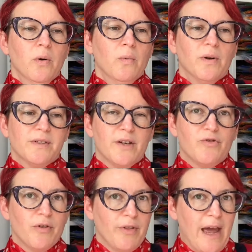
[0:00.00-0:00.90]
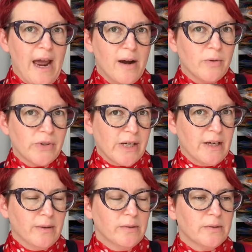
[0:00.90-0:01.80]
once I'd drawn the house
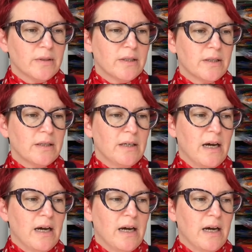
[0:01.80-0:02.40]
out,